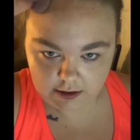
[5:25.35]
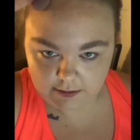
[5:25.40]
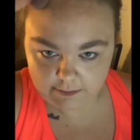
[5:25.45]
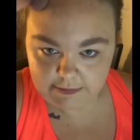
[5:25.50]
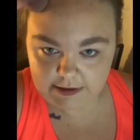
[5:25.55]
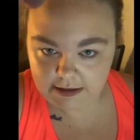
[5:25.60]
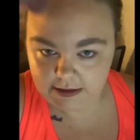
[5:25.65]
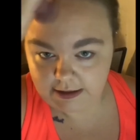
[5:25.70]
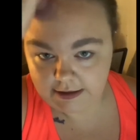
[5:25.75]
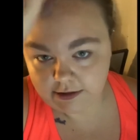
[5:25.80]

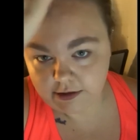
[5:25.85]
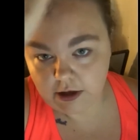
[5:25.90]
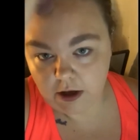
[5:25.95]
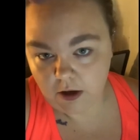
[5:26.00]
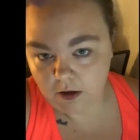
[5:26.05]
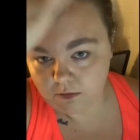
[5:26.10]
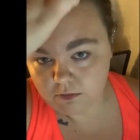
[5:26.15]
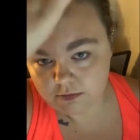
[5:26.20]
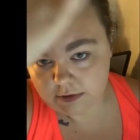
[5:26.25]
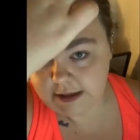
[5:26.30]
be like,
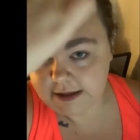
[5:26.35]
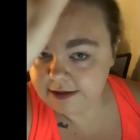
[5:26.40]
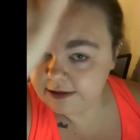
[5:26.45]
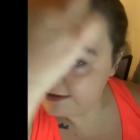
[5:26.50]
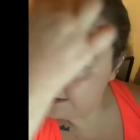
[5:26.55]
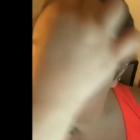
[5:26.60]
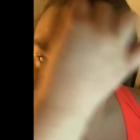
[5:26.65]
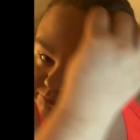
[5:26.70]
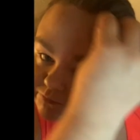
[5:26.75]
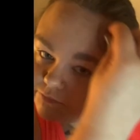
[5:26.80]
no, like,
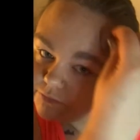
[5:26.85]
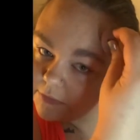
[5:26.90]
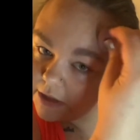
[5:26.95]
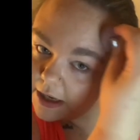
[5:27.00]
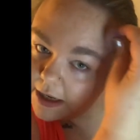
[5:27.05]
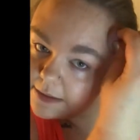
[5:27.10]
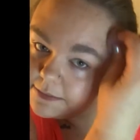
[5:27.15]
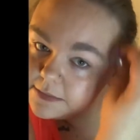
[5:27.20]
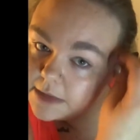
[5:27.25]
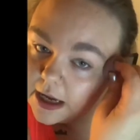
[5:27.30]

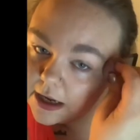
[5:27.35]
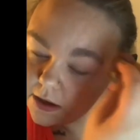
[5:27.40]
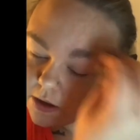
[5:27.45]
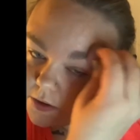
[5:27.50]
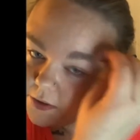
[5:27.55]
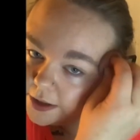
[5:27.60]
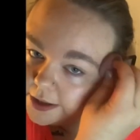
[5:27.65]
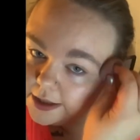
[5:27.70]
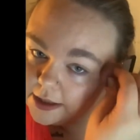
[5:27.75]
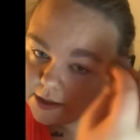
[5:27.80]
I'm not
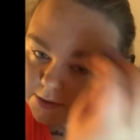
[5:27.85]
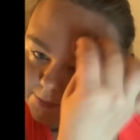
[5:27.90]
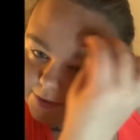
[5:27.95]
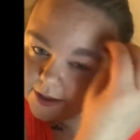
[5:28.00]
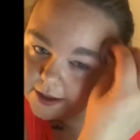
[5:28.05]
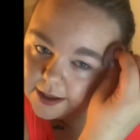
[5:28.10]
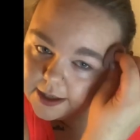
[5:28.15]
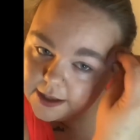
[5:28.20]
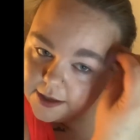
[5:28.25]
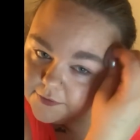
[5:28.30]
going anywhere
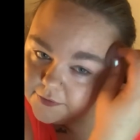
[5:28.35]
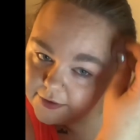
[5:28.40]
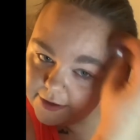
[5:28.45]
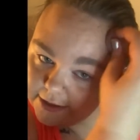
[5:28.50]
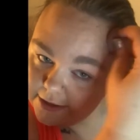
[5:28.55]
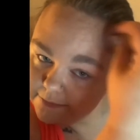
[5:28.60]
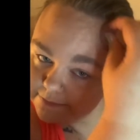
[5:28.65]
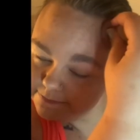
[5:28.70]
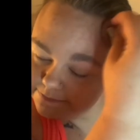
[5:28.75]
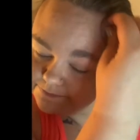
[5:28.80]
kind of
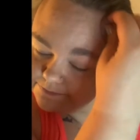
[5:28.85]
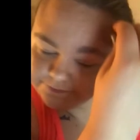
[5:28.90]
thing.